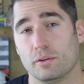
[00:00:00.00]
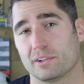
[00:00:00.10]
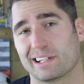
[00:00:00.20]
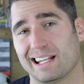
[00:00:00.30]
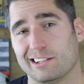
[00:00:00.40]
if
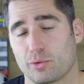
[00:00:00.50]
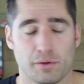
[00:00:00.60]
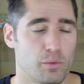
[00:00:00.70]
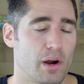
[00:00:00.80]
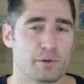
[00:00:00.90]
you're getting
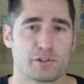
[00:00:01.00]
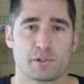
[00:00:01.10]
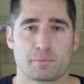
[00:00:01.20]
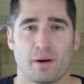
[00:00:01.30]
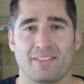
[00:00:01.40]
24 hours to
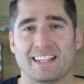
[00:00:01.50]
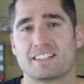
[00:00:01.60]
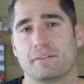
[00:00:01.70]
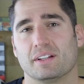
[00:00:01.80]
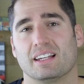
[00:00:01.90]
respond, that's
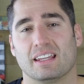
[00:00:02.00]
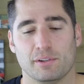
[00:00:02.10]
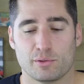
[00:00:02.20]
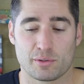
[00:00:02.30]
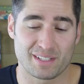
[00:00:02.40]
definitely gonna
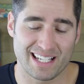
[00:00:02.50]
give you some